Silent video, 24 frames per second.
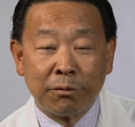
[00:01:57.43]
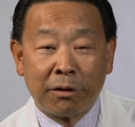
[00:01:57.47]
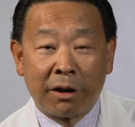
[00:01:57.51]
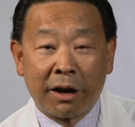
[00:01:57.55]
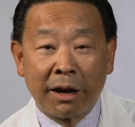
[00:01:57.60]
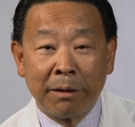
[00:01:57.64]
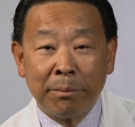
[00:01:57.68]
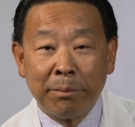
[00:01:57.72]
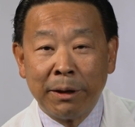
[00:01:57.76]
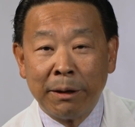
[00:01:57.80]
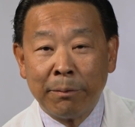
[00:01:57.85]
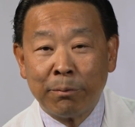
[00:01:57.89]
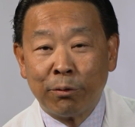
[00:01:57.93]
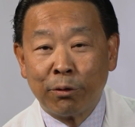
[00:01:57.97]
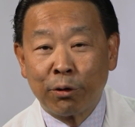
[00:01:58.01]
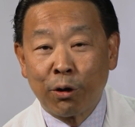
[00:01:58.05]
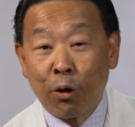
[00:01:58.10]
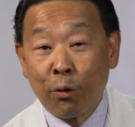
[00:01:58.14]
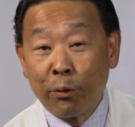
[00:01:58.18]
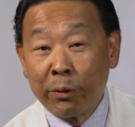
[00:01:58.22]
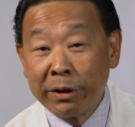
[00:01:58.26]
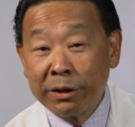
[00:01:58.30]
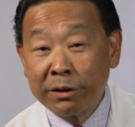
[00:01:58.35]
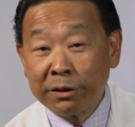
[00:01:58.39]
why people
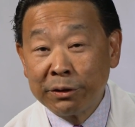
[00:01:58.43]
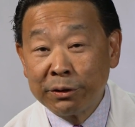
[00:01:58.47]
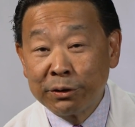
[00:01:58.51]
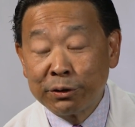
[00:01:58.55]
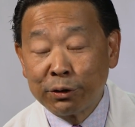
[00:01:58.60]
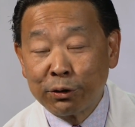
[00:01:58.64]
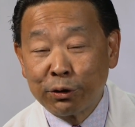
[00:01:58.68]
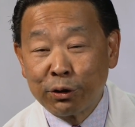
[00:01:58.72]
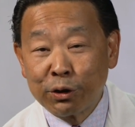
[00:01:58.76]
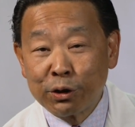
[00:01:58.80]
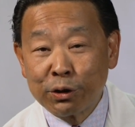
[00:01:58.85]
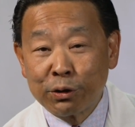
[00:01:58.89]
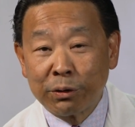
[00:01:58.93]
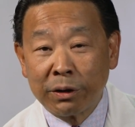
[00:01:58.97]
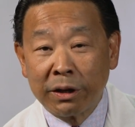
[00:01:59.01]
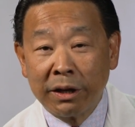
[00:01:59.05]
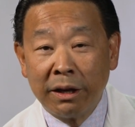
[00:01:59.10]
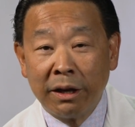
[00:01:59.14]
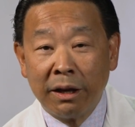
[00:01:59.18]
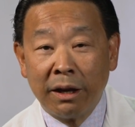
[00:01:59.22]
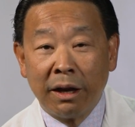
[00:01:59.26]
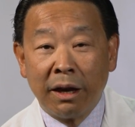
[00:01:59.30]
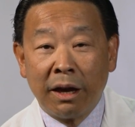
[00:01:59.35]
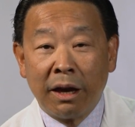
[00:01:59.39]
go into surgery,